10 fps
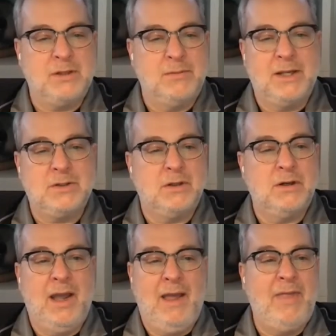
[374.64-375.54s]
semester.
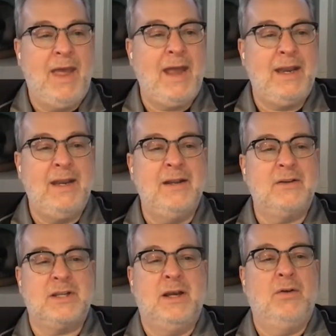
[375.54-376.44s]
And that in
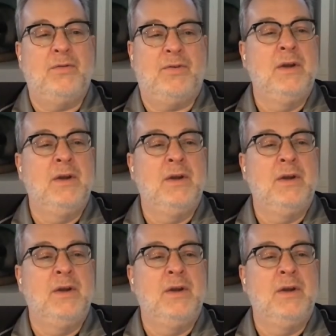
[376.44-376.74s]
itself